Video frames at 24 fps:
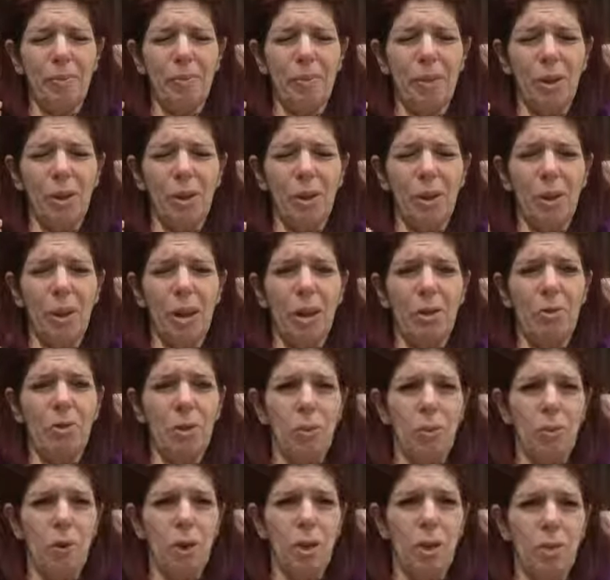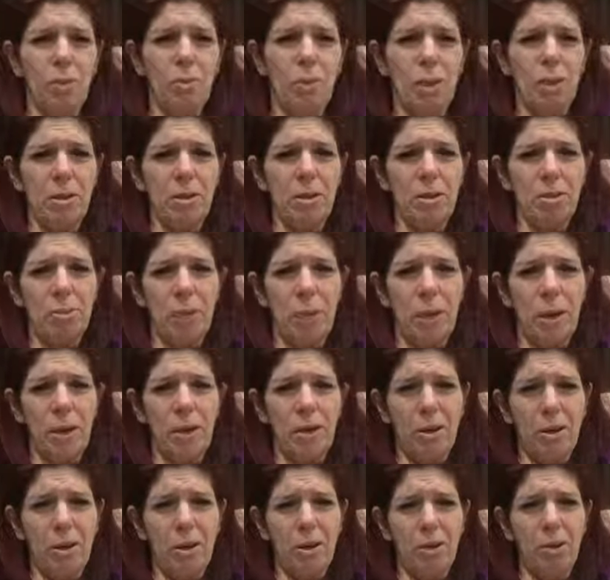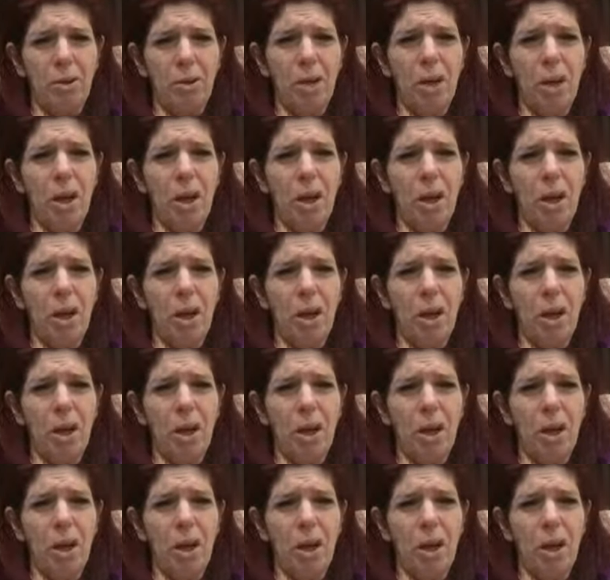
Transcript: you guys have watched me inspire you.